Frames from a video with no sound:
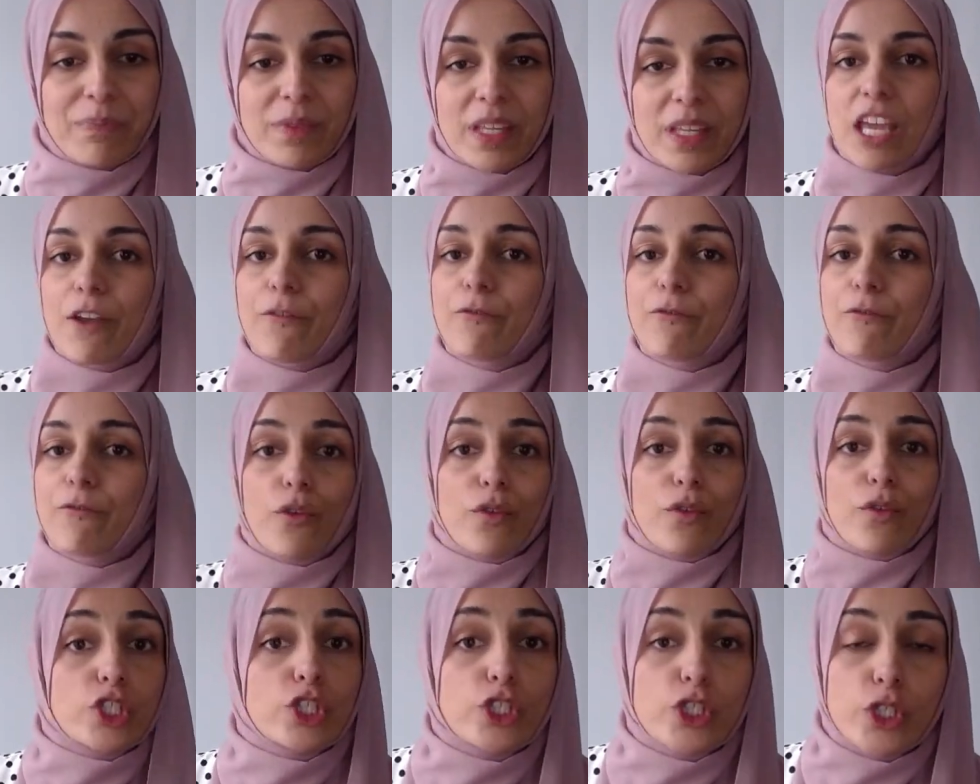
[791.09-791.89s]
If you're
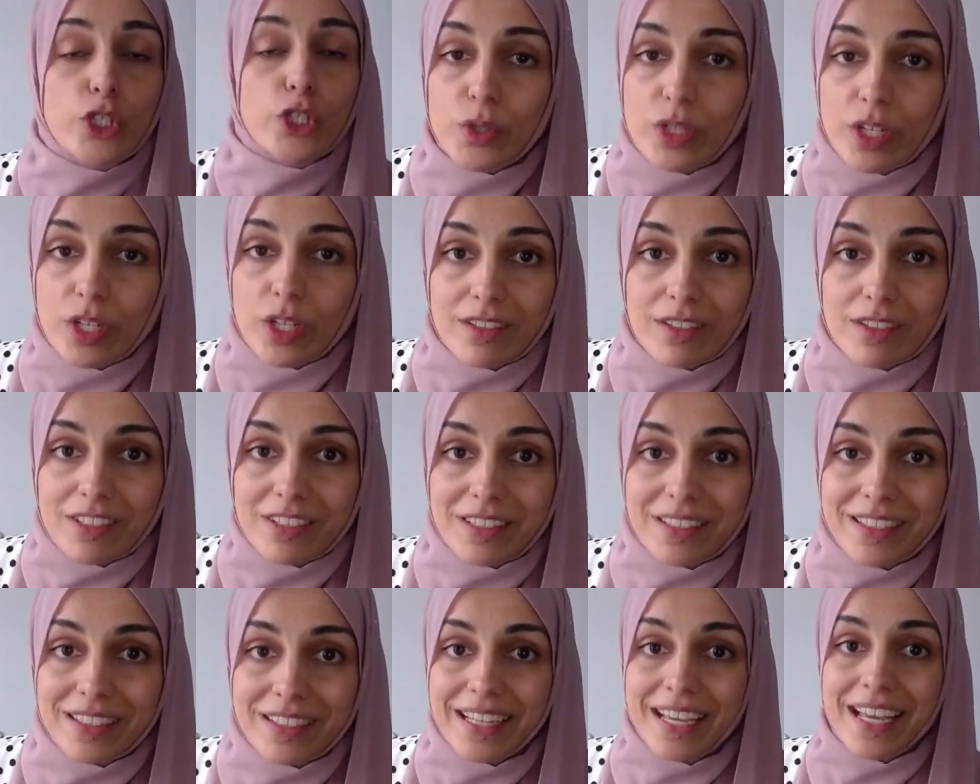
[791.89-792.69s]
a
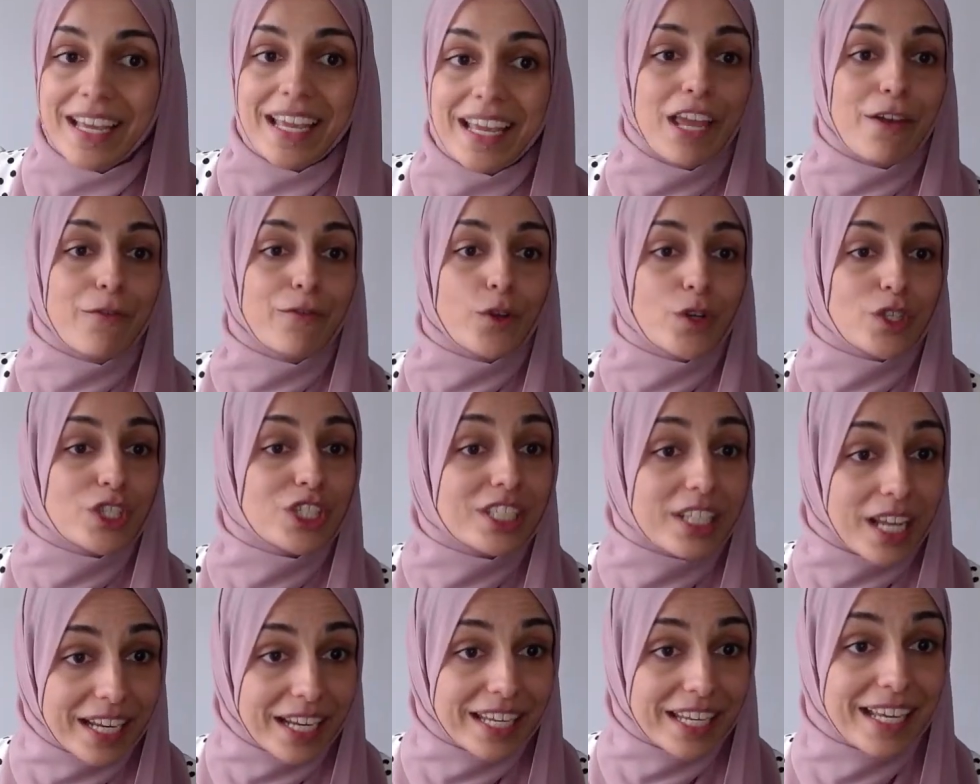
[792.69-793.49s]
student, if you're
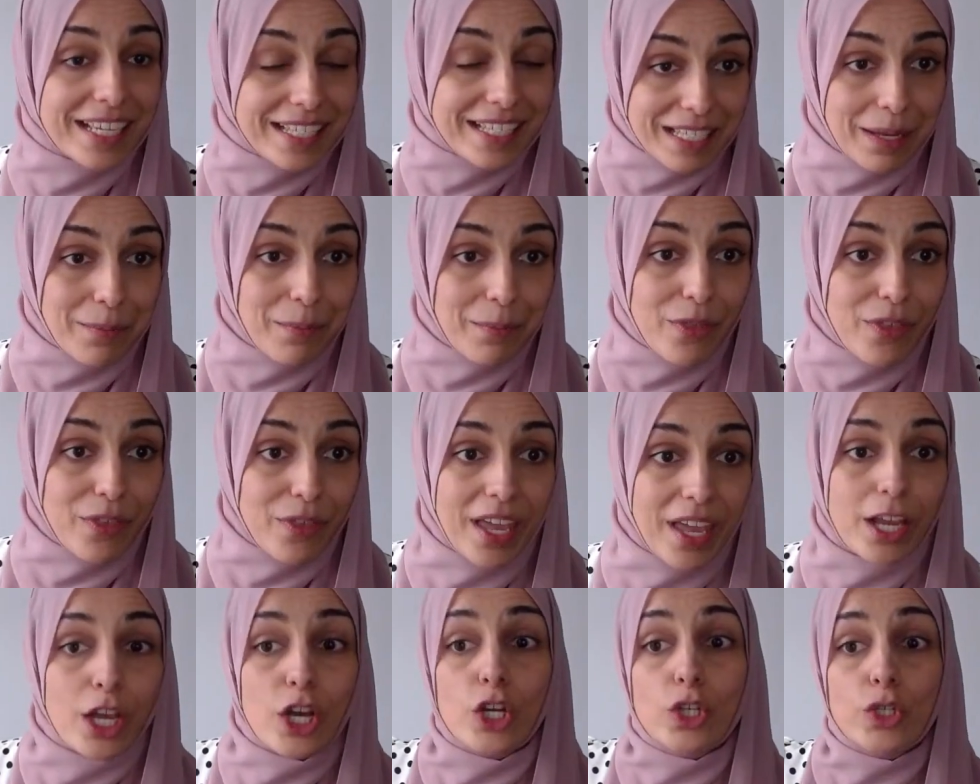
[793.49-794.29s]
studying
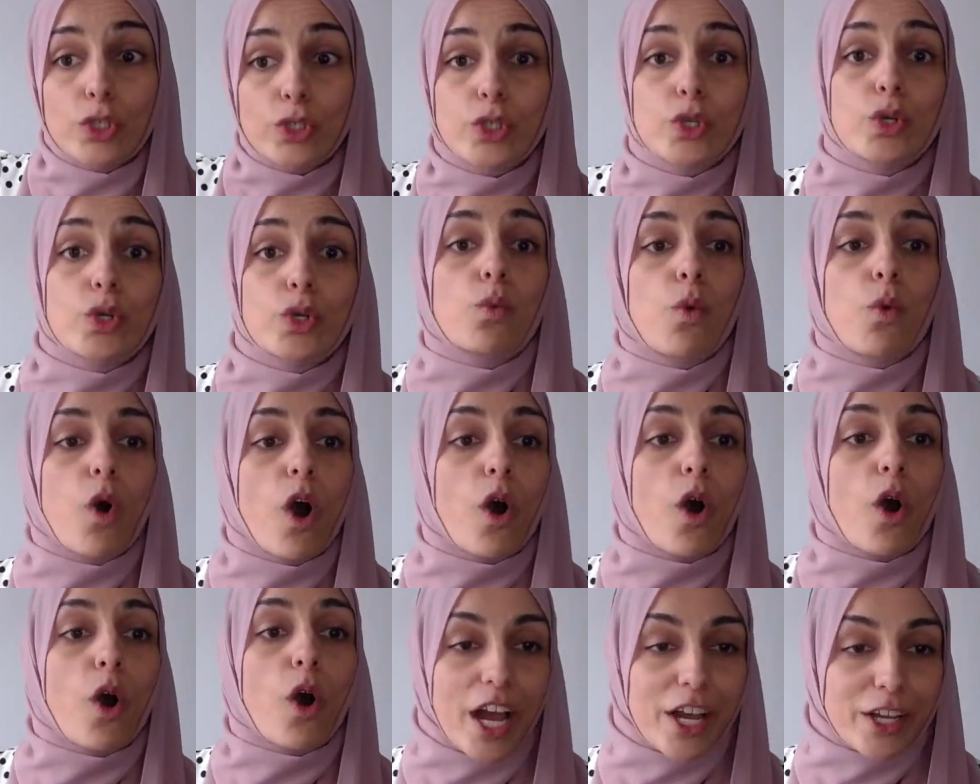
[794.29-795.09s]
something, do
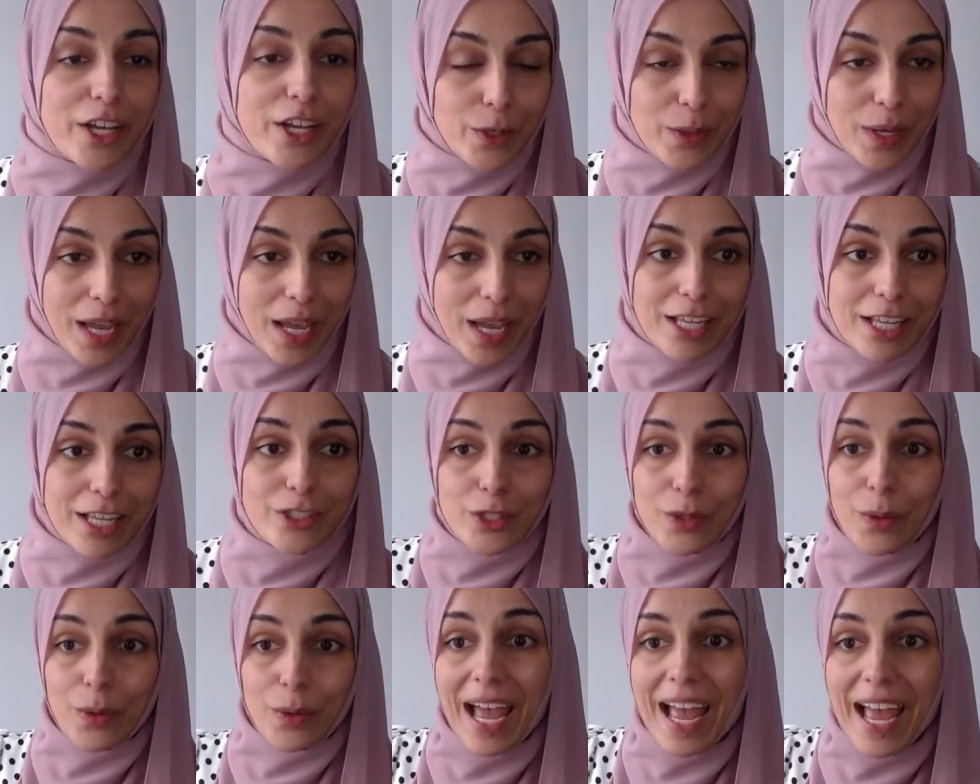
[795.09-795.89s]
what work you can
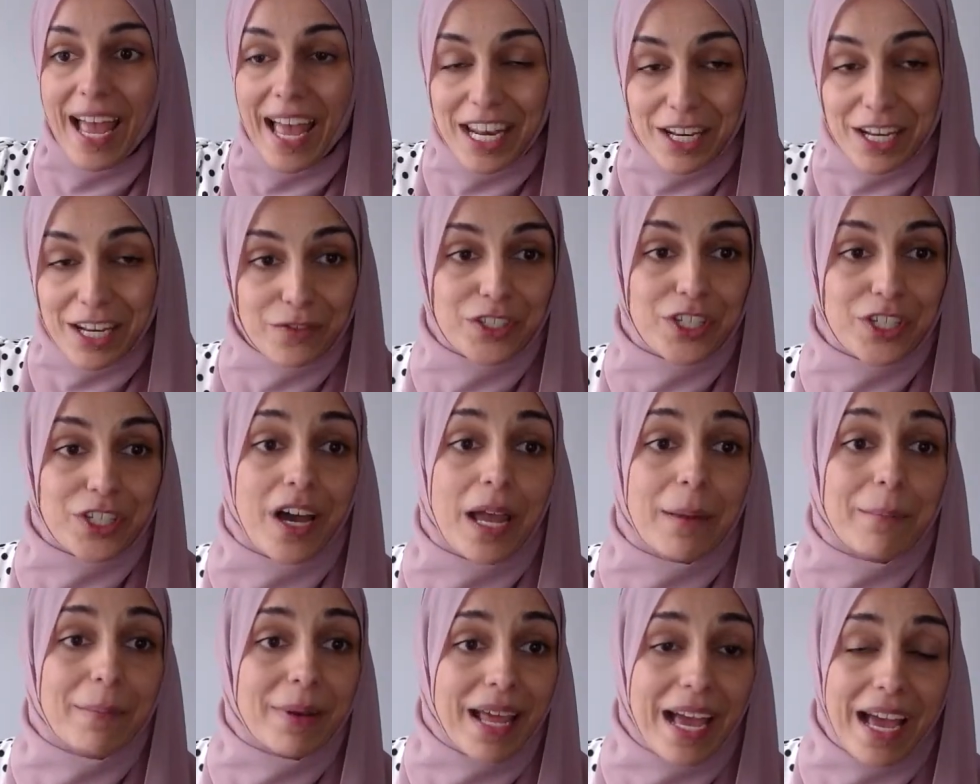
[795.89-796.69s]
do ahead of
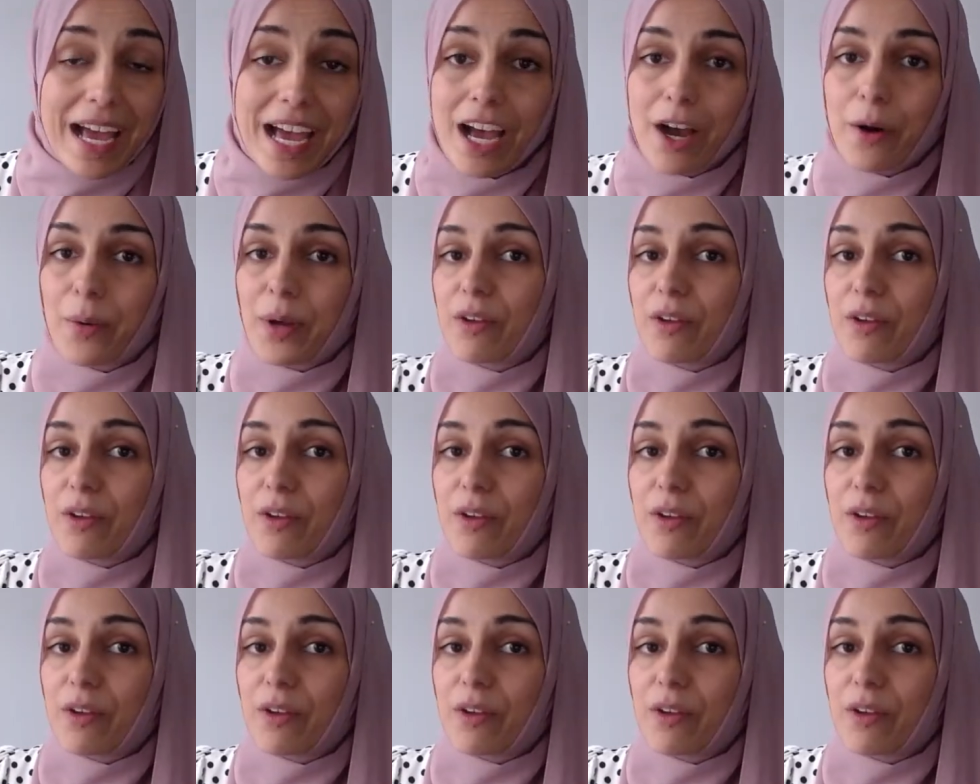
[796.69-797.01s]
time now.